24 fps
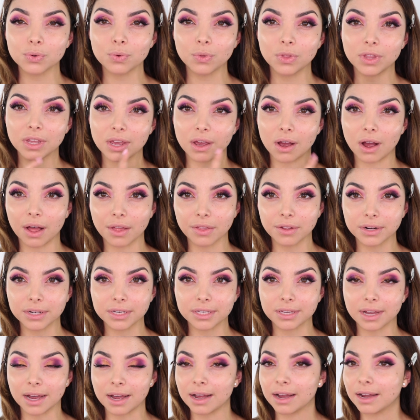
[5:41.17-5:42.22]
do the other
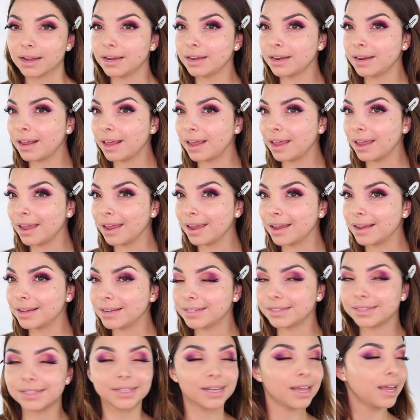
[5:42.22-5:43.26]
side
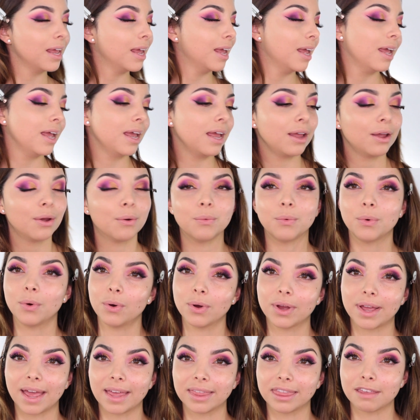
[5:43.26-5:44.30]
and
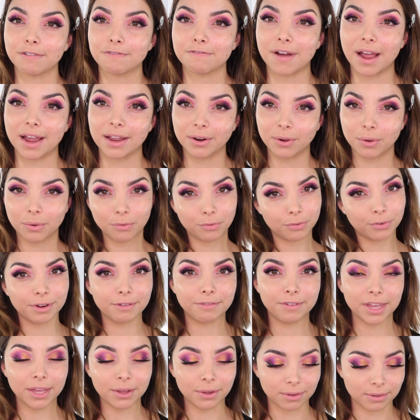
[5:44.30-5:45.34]
we'll get the final
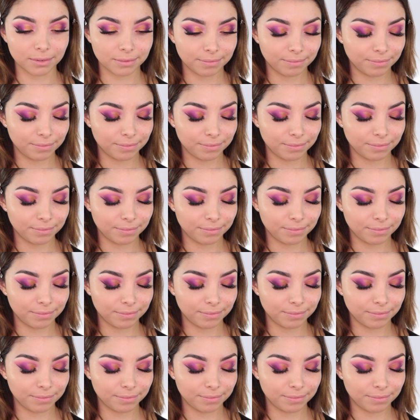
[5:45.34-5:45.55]
reveal.